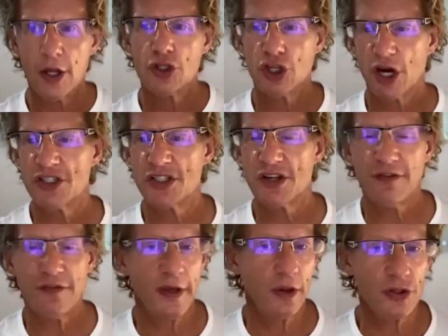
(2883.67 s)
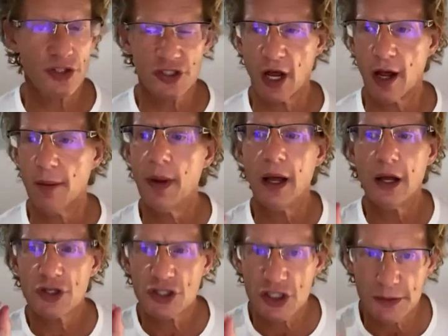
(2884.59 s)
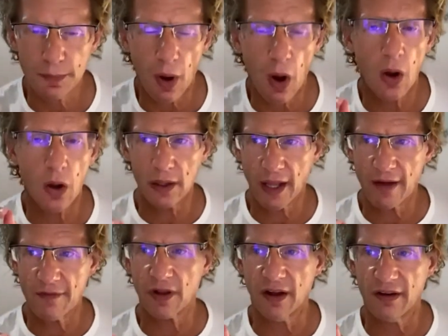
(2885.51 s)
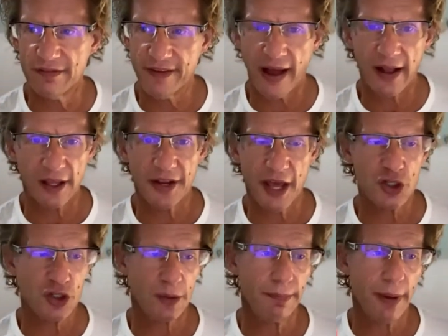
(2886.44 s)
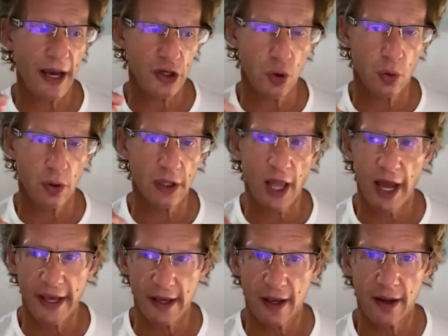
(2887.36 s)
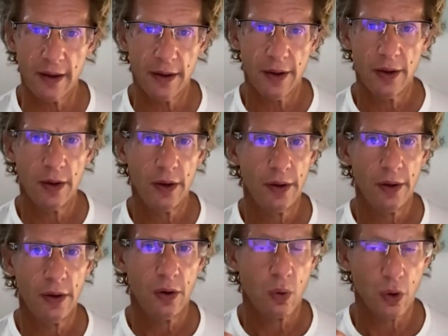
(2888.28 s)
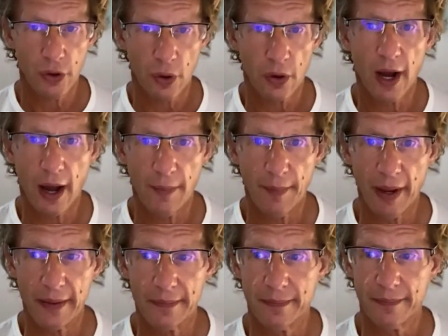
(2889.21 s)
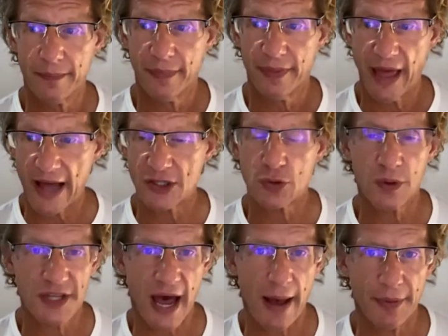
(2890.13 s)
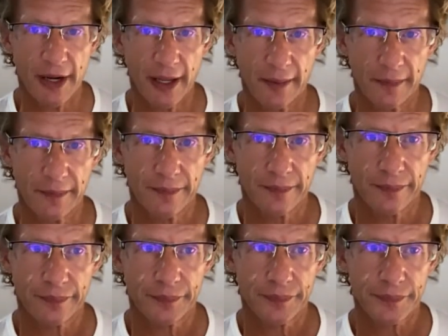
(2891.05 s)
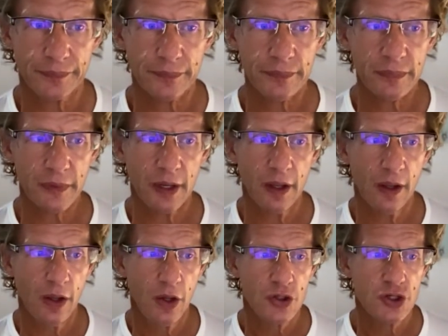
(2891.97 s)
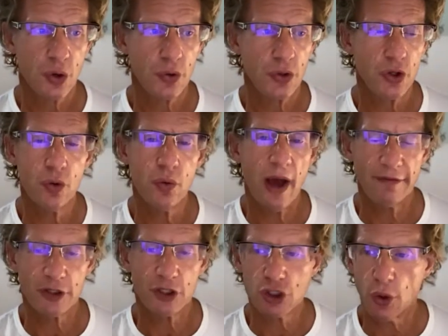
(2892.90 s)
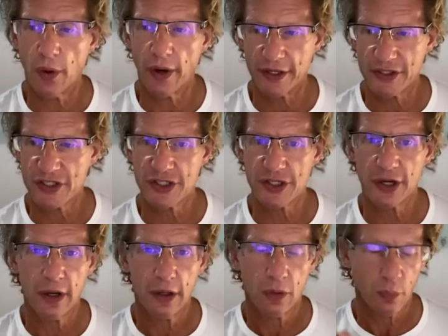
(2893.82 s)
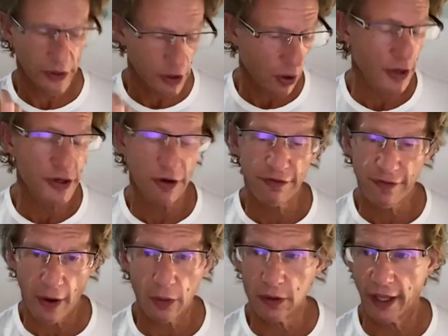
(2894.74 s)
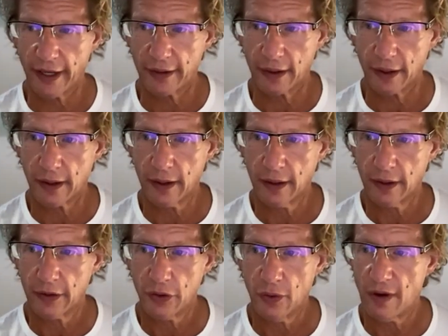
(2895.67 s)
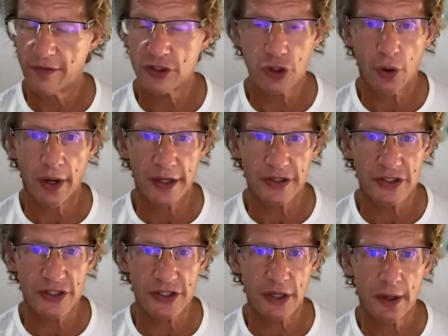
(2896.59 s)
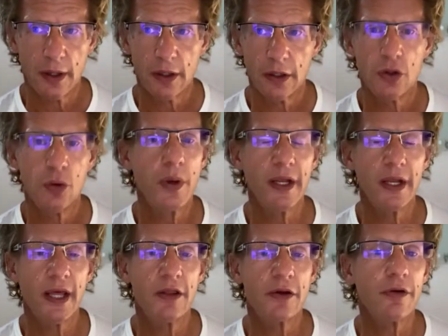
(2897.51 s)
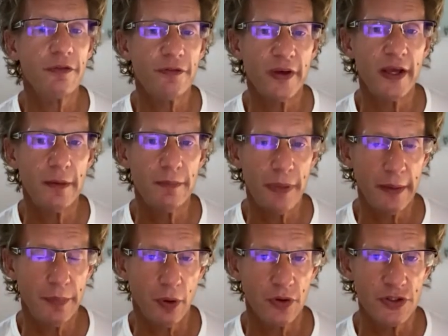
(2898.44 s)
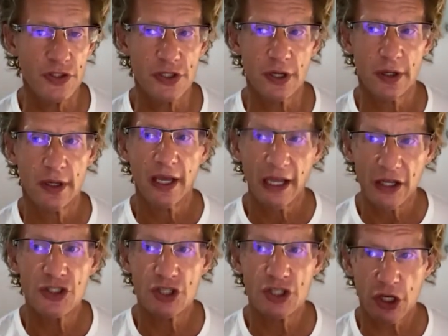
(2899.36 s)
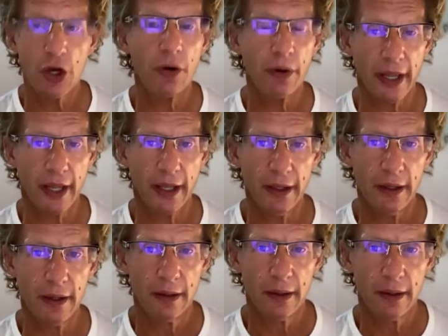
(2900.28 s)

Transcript: just to feel some small level of validation by your like or your comment. That's what's happening. So you have a choice when you're on your phone later. You have a choice. You can either feed people's insecurity